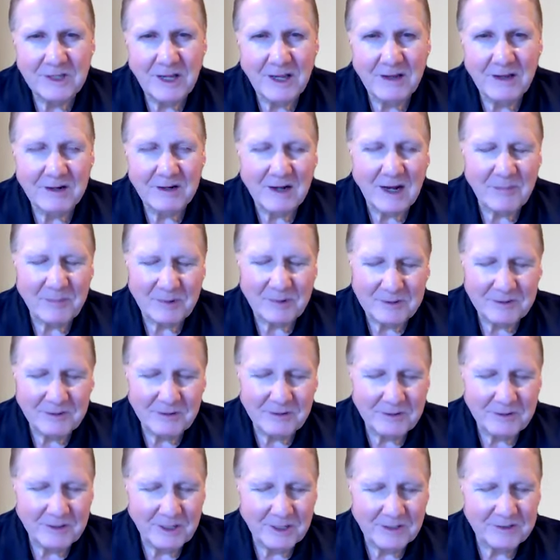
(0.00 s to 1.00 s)
take an
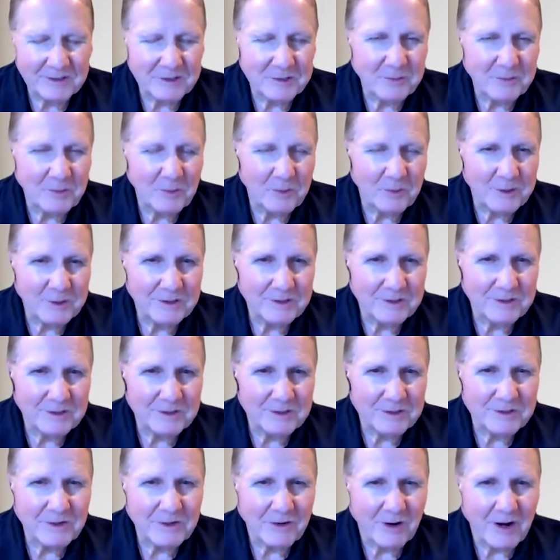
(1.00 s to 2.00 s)
opportunity at this point
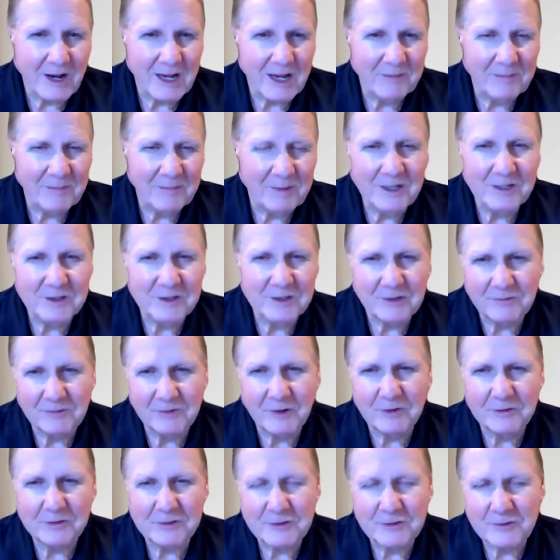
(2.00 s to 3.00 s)
to describe each
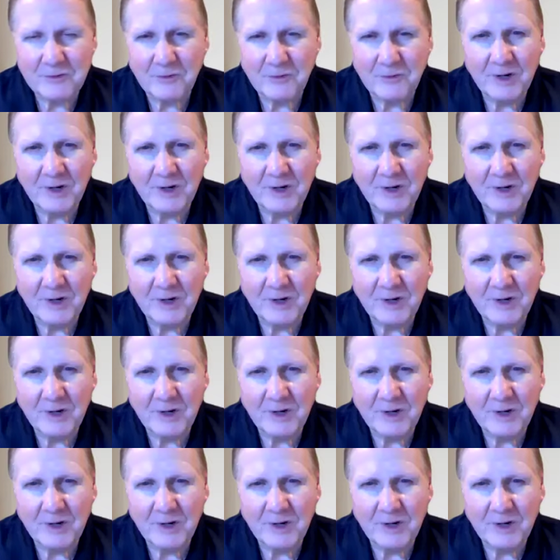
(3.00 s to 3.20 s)
of those